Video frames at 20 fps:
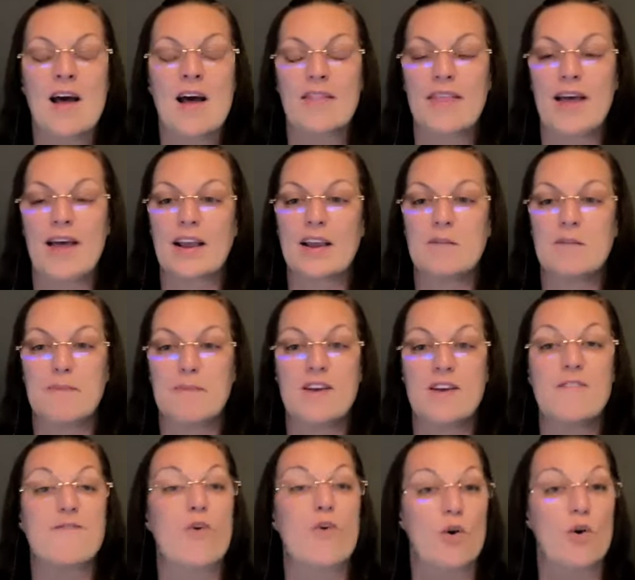That can
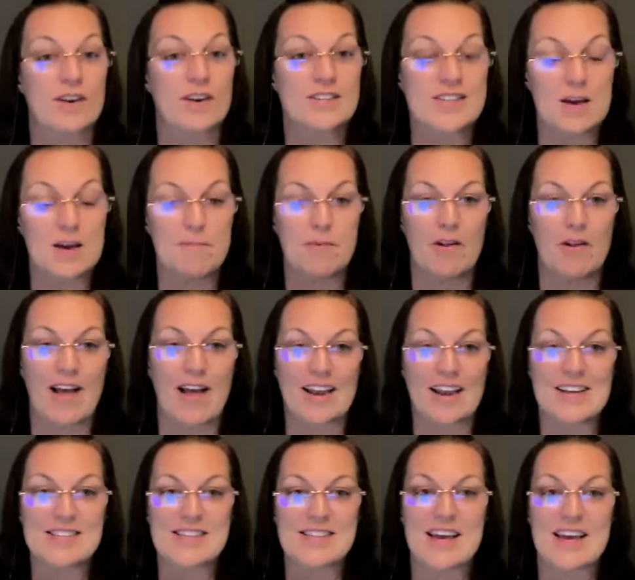be, for example, like
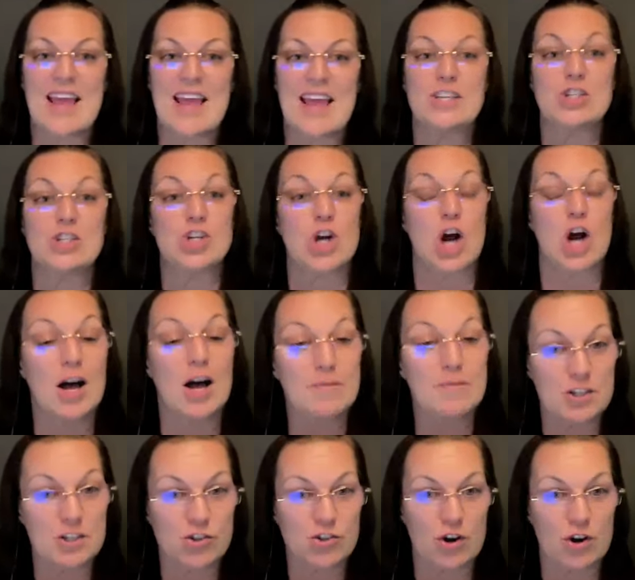I said, a job
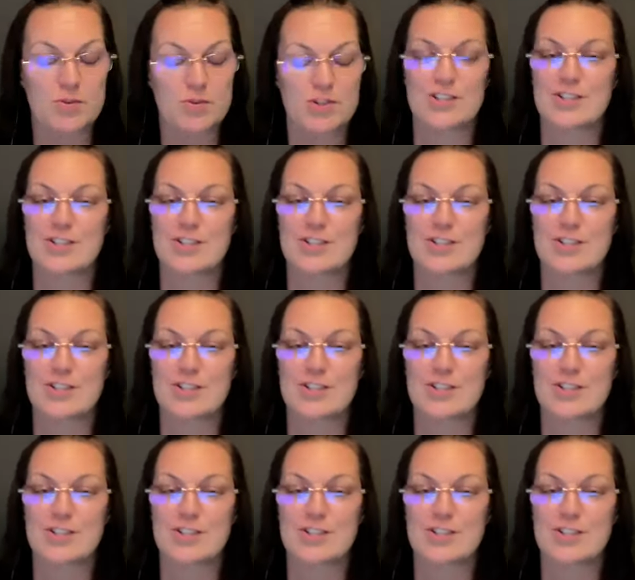description.